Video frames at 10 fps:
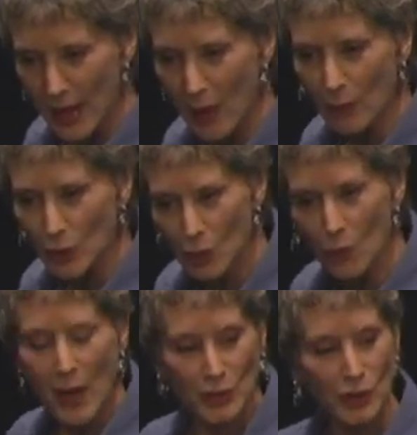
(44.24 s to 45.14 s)
And when you
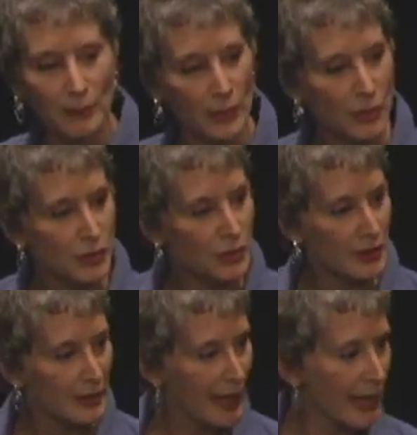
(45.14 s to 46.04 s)
watch commercials
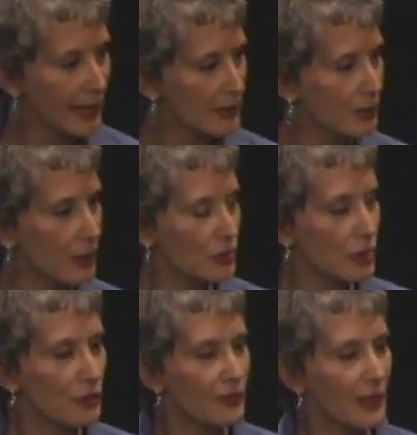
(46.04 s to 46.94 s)
today, don't
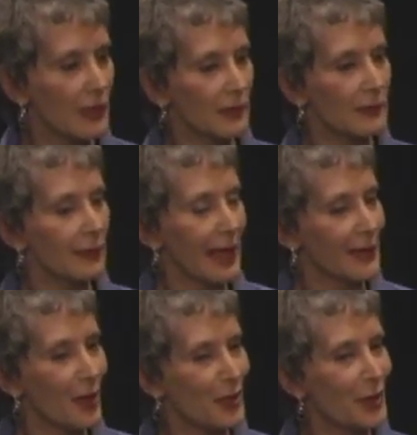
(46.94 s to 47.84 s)
you feel, I
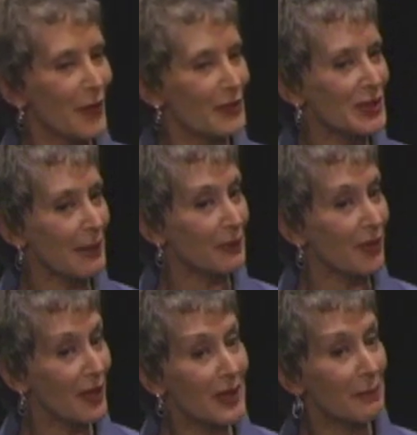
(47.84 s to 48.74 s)
know you've never stopped to
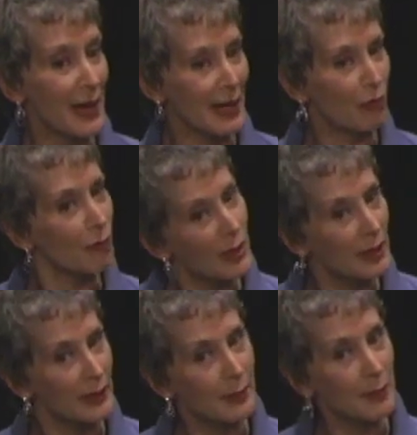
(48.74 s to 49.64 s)
think about it
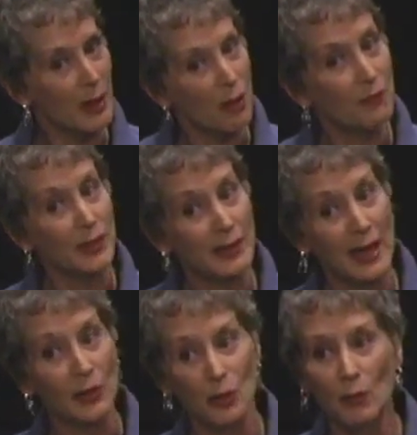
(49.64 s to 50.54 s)
really, but hopefully
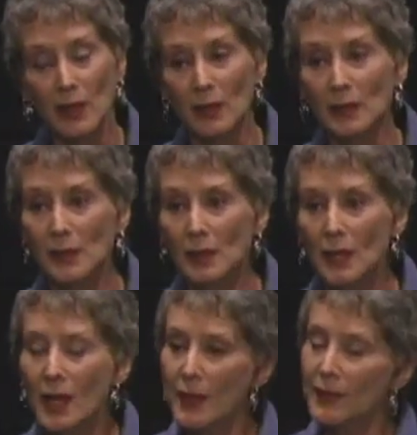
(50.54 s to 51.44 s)
now you will,
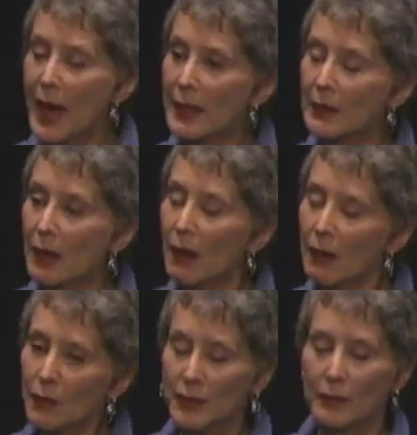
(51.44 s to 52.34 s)
that,
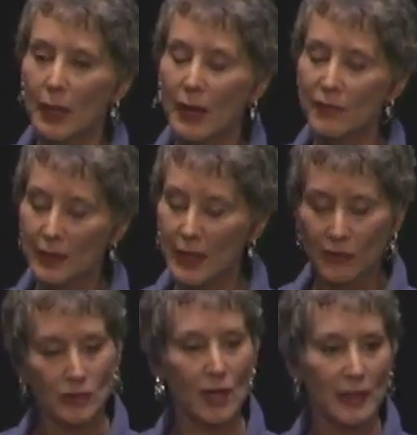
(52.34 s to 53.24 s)
oh, I feel like
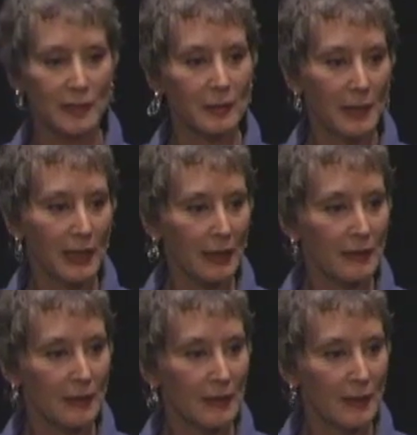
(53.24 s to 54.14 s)
they're talking to me.
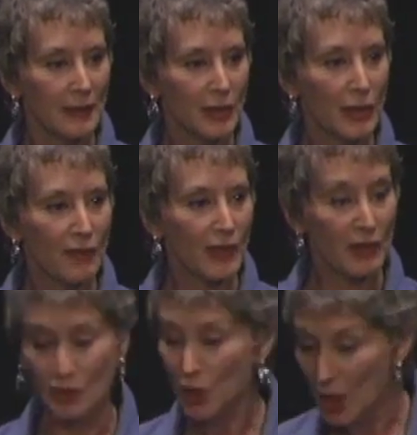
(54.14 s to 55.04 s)
You don't feel
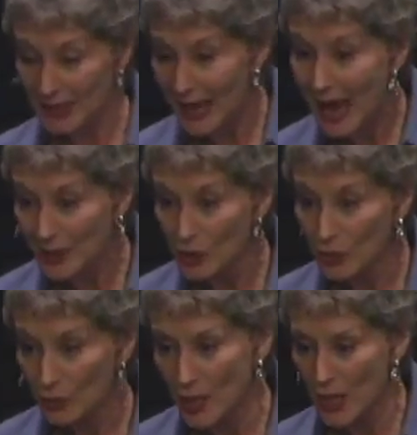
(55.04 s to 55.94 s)
like they're talking at
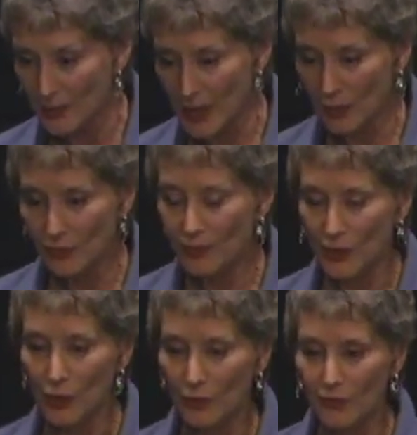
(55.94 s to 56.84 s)
you. They don't
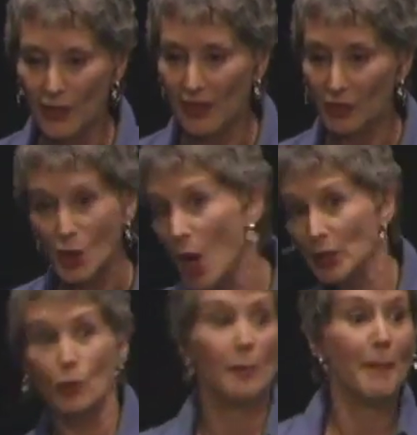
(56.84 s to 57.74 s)
you don't feel like they're
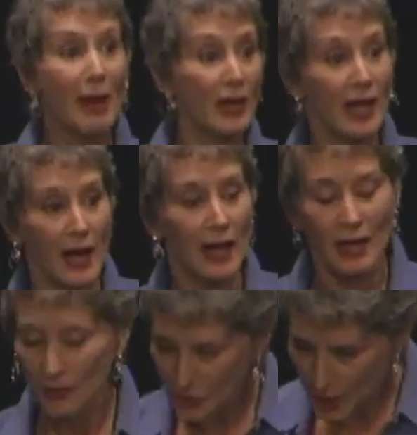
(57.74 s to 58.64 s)
talking to America.
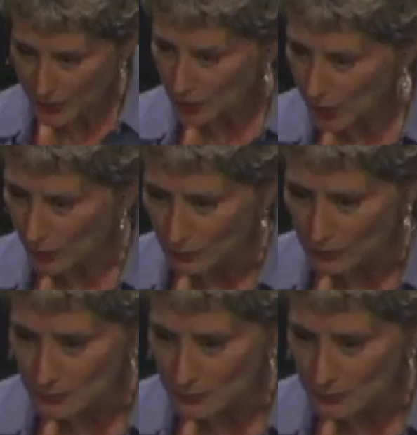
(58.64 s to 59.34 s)
They're talking to you,